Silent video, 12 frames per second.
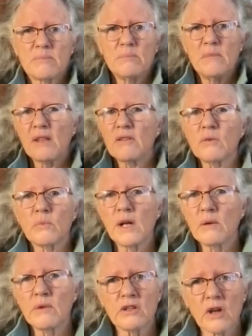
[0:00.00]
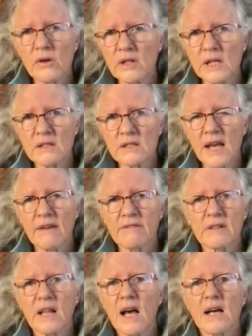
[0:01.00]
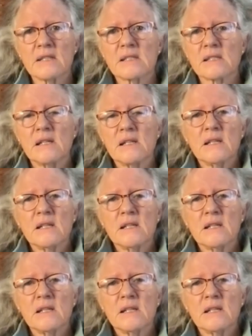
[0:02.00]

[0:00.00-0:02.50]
method where we don't need to have glass